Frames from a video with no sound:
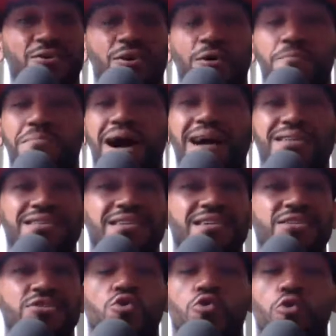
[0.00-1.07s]
Her boxing
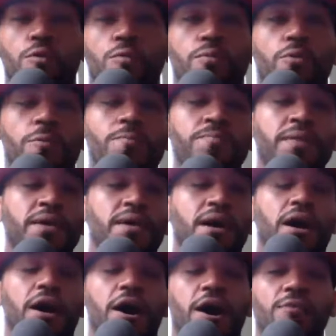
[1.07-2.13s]
is horrible.
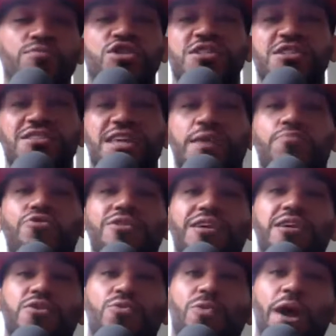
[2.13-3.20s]
She's able to
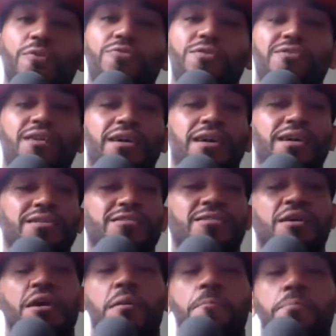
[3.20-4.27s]
get away with things
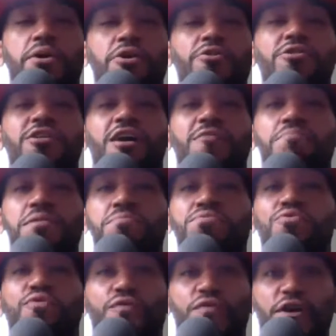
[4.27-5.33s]
purely off
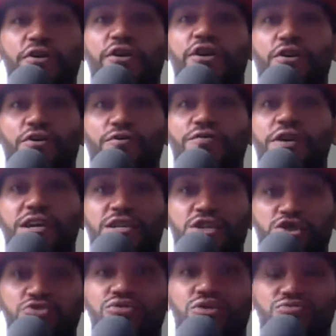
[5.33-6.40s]
people fearing her fucking
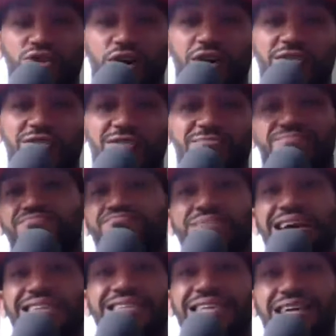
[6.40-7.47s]
judo toss.
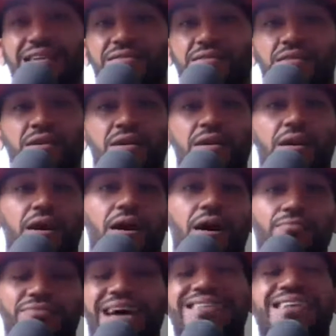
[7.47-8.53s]
That's it.
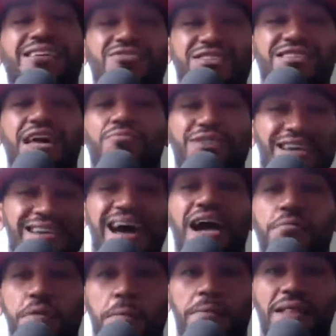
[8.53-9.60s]
That's how she's able to
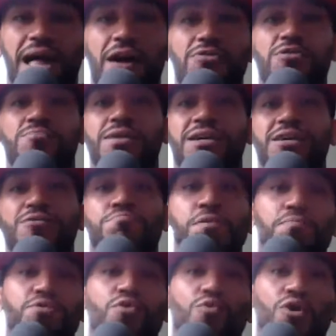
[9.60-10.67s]
knock people out is because
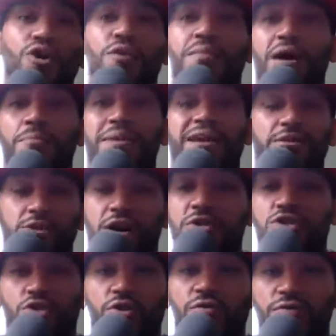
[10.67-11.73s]
people are worried about being
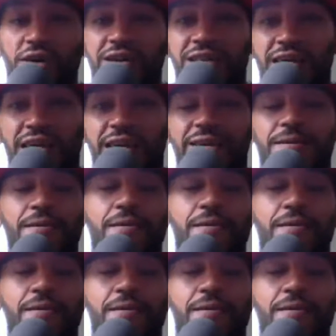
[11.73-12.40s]
tossed on their fucking head.